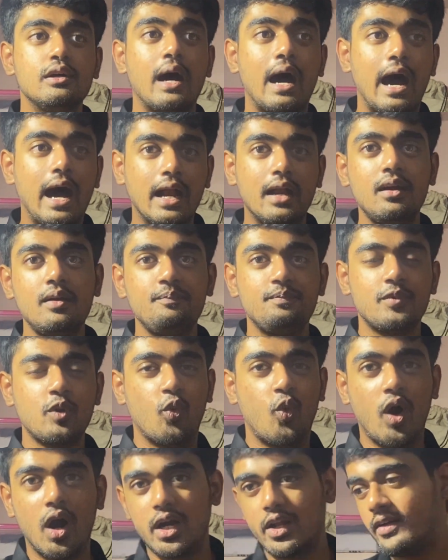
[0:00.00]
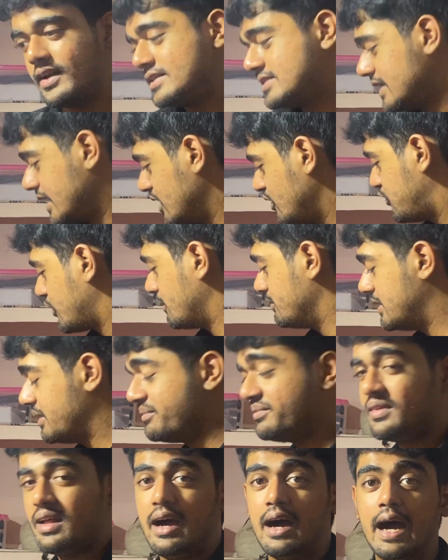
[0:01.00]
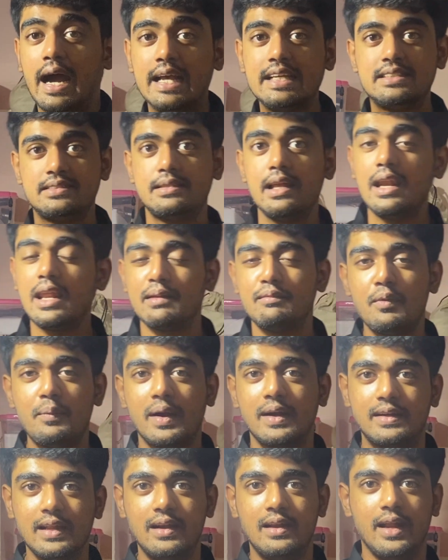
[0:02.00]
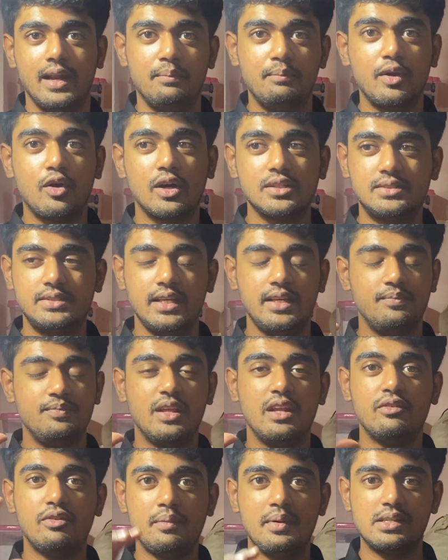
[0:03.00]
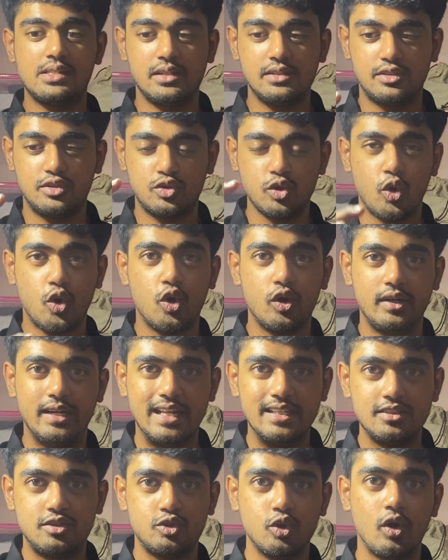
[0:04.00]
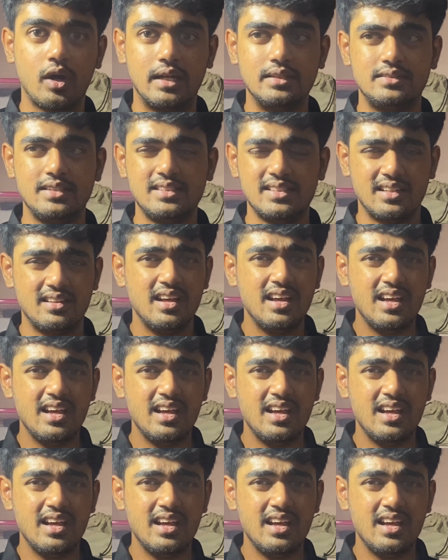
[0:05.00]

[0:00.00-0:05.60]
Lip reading: And whatever I studied from them, I still remember till date because the information is so dense, so concise, and